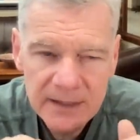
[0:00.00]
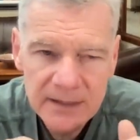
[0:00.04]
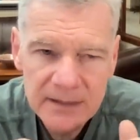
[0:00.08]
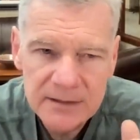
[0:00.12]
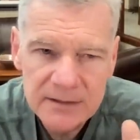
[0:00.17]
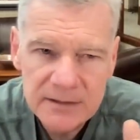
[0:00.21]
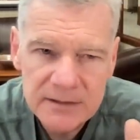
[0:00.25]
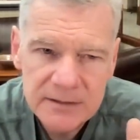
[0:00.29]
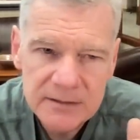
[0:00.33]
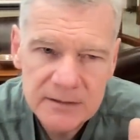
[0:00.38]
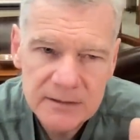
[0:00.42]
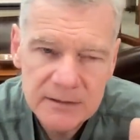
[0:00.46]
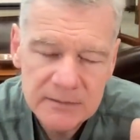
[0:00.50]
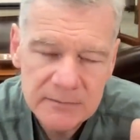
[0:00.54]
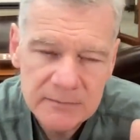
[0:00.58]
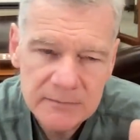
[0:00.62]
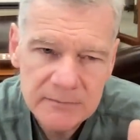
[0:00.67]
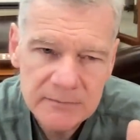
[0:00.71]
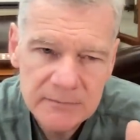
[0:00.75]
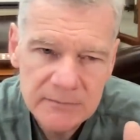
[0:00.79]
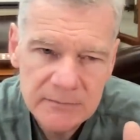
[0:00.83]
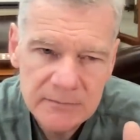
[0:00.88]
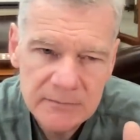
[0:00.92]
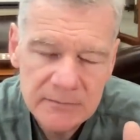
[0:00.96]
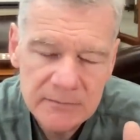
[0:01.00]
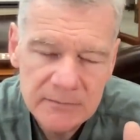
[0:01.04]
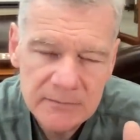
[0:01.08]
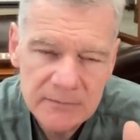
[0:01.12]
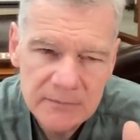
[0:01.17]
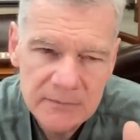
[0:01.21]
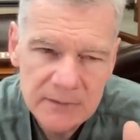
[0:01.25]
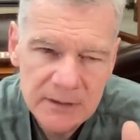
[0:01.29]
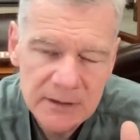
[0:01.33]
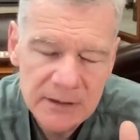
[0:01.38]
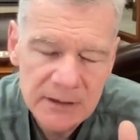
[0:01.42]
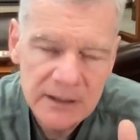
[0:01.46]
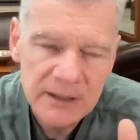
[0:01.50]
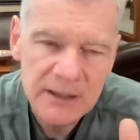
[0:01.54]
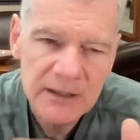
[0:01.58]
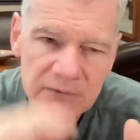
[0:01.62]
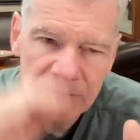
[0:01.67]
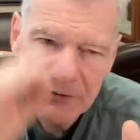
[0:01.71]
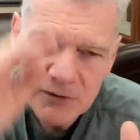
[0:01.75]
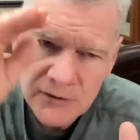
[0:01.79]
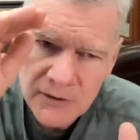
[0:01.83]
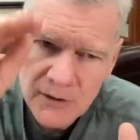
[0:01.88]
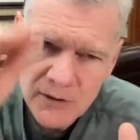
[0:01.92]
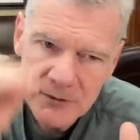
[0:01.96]
is
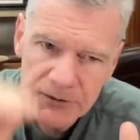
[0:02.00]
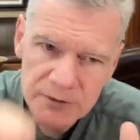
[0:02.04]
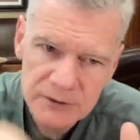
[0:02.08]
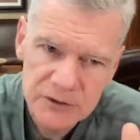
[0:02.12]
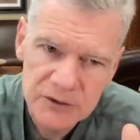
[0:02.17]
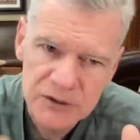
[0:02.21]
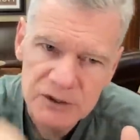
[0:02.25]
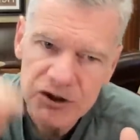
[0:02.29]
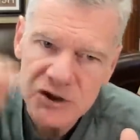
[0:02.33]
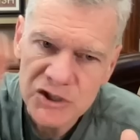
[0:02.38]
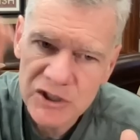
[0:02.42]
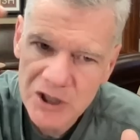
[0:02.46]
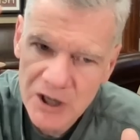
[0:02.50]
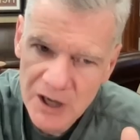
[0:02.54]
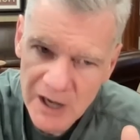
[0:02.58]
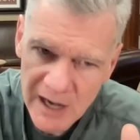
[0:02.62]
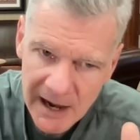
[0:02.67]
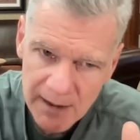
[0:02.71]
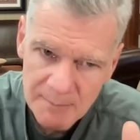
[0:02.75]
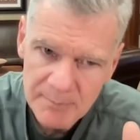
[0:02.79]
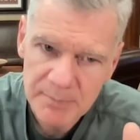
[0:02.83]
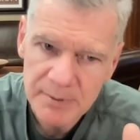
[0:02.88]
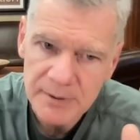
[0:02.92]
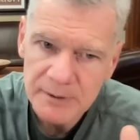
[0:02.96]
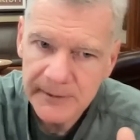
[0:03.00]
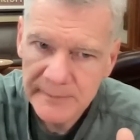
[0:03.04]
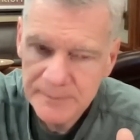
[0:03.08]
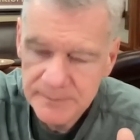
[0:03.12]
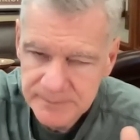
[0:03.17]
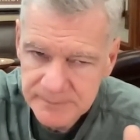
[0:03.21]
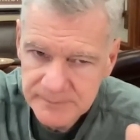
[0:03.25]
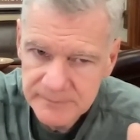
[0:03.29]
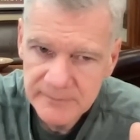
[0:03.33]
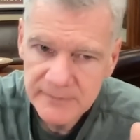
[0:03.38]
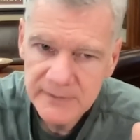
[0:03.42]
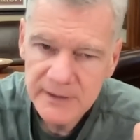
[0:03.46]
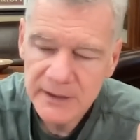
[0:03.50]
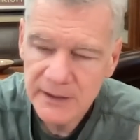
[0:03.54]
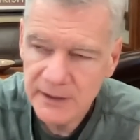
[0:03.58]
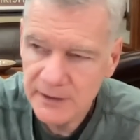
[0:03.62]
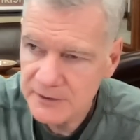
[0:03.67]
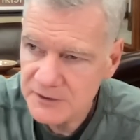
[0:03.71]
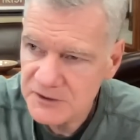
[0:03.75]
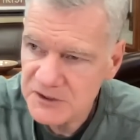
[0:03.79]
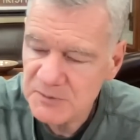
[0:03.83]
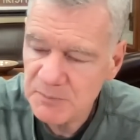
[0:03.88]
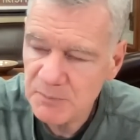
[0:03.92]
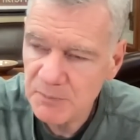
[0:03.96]
even though there's chop
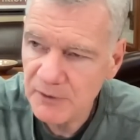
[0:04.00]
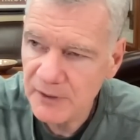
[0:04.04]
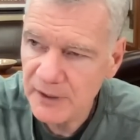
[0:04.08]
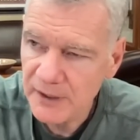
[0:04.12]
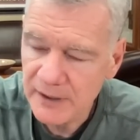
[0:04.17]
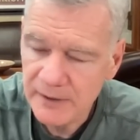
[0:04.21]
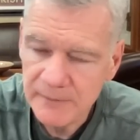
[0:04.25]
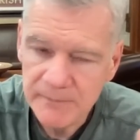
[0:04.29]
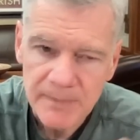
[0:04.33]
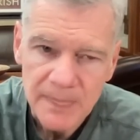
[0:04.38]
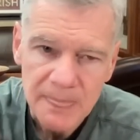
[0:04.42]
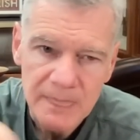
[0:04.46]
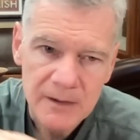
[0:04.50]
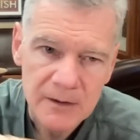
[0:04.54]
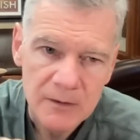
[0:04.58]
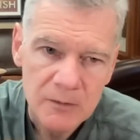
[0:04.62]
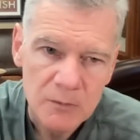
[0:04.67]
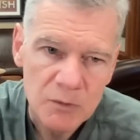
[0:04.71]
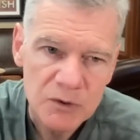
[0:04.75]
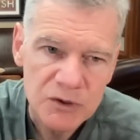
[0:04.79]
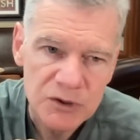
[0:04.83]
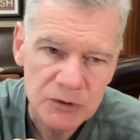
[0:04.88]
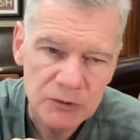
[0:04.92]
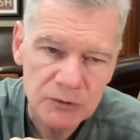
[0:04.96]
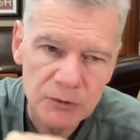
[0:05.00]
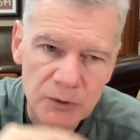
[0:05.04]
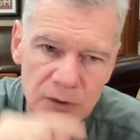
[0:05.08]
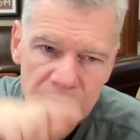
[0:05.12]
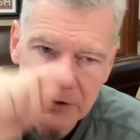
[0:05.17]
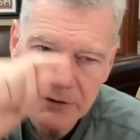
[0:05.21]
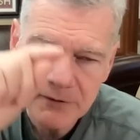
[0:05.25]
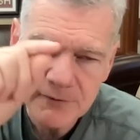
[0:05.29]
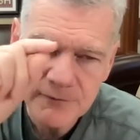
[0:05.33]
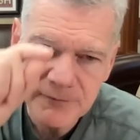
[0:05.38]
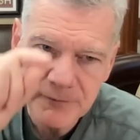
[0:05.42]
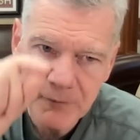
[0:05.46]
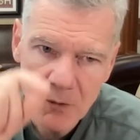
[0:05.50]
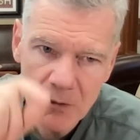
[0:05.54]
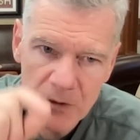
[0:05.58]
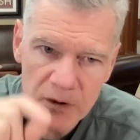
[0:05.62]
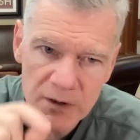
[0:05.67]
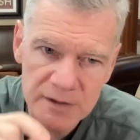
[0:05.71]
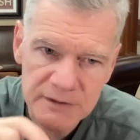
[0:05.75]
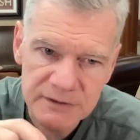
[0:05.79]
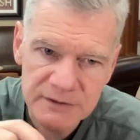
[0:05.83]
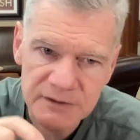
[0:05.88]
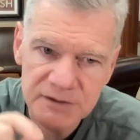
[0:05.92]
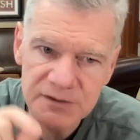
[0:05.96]
in spring, what you're looking
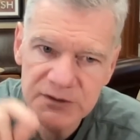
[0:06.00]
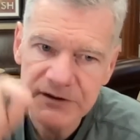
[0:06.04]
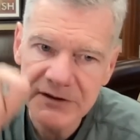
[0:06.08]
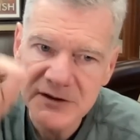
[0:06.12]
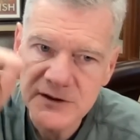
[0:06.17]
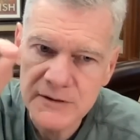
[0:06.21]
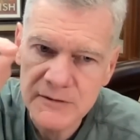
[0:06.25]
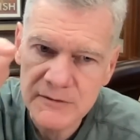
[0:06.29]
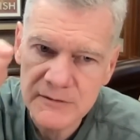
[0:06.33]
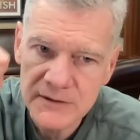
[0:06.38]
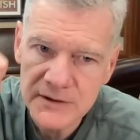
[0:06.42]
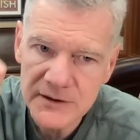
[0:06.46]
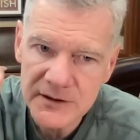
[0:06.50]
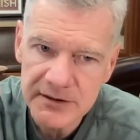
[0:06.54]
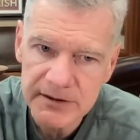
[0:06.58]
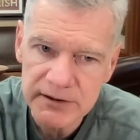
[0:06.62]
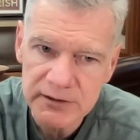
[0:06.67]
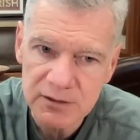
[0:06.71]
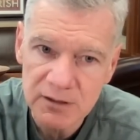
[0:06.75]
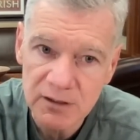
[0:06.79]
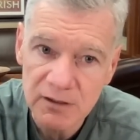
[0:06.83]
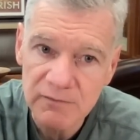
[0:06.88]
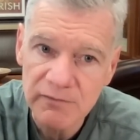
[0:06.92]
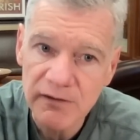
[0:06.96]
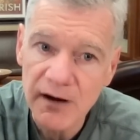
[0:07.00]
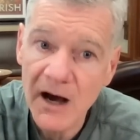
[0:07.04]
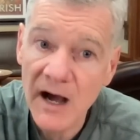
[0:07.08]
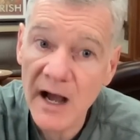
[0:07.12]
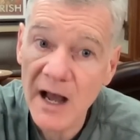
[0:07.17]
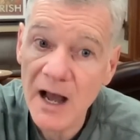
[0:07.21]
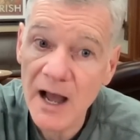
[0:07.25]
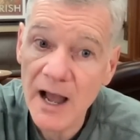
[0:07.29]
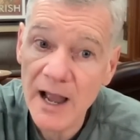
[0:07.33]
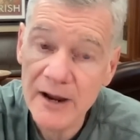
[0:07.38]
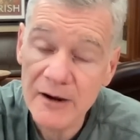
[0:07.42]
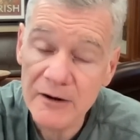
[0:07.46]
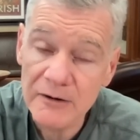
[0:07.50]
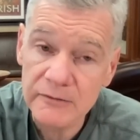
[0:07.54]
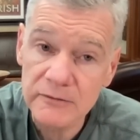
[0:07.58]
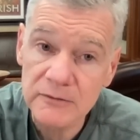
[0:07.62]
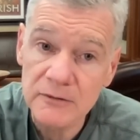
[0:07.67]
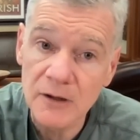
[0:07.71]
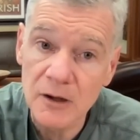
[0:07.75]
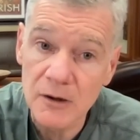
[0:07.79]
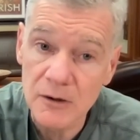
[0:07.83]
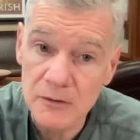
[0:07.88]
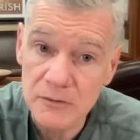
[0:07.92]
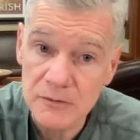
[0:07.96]
for is a series of
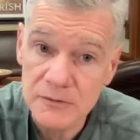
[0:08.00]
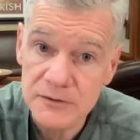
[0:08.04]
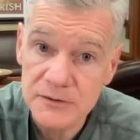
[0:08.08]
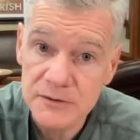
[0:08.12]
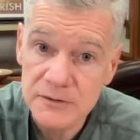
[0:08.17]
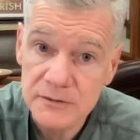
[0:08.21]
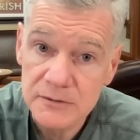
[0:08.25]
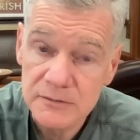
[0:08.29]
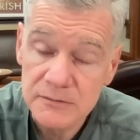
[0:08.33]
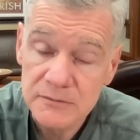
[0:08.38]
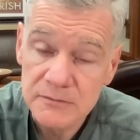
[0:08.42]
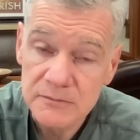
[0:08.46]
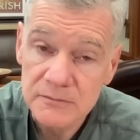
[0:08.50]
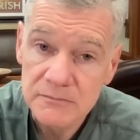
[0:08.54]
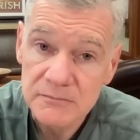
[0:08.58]
higher lows.